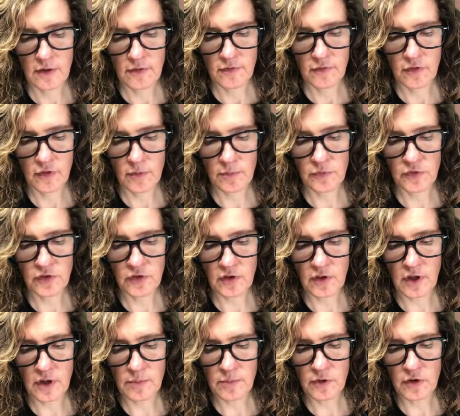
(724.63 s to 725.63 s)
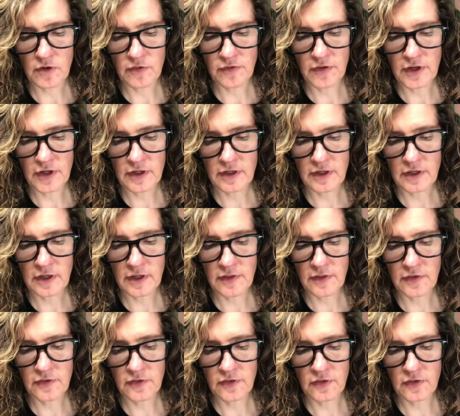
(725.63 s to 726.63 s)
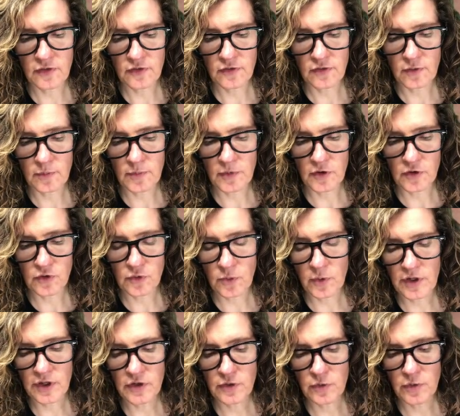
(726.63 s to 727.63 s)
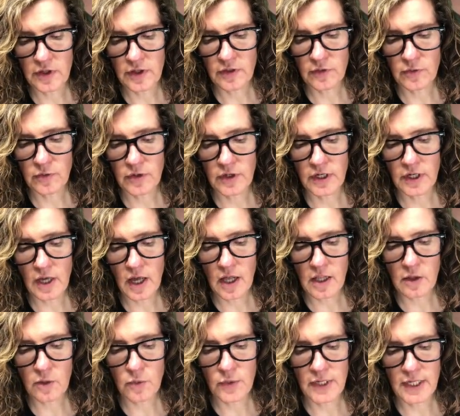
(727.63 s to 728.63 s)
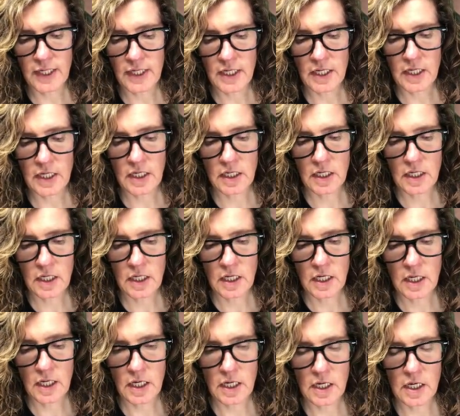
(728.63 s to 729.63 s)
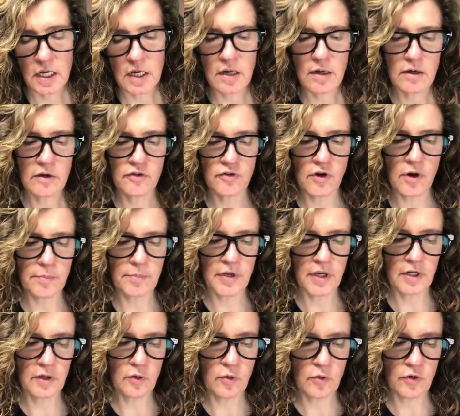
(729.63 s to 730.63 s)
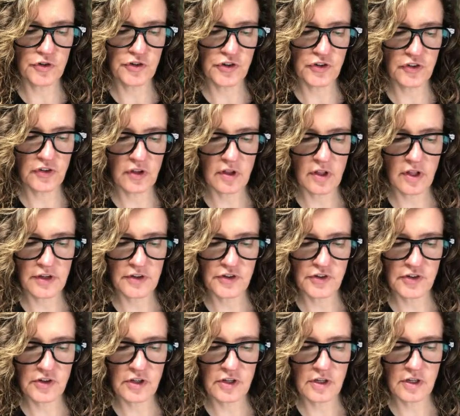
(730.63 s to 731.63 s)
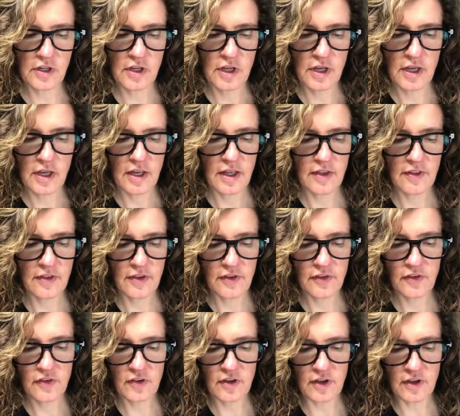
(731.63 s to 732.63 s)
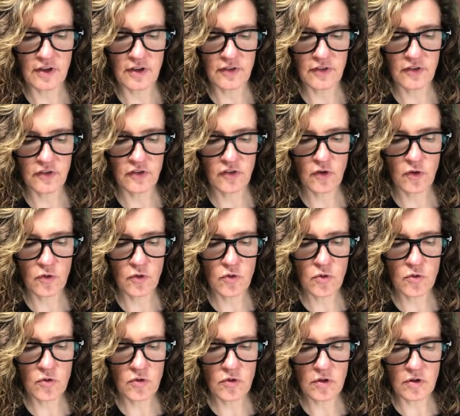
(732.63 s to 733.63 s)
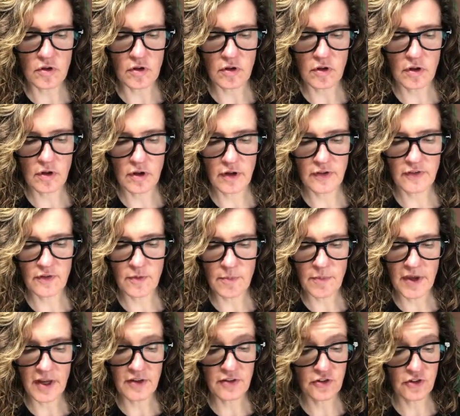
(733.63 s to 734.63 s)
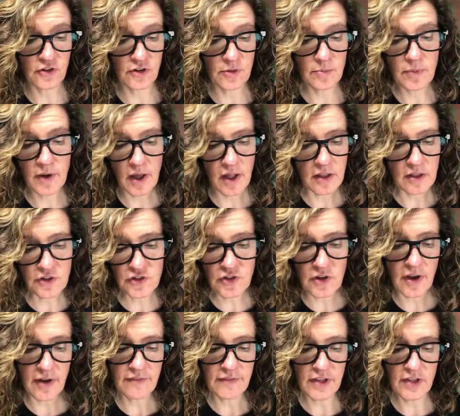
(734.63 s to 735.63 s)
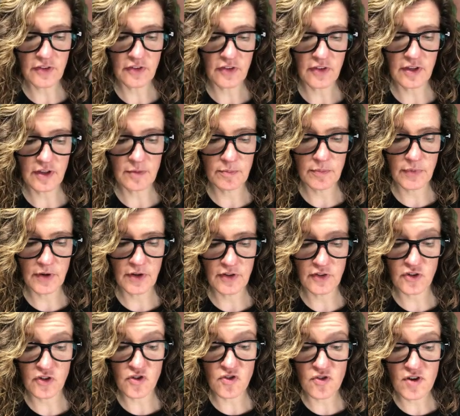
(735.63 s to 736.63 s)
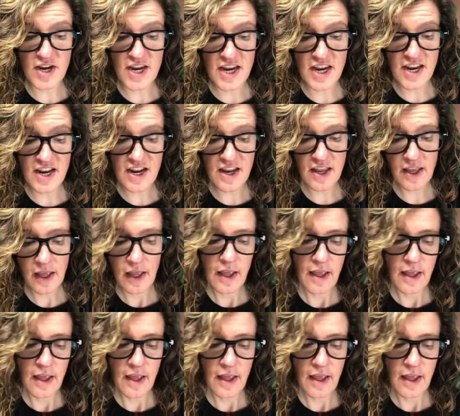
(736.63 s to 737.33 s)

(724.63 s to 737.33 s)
from Salon Perfect, and this is from their 2023 Halloween Drop Dead Gorgeous collection. And this is so cool. It's a mainstream polish, obviously, but it's green,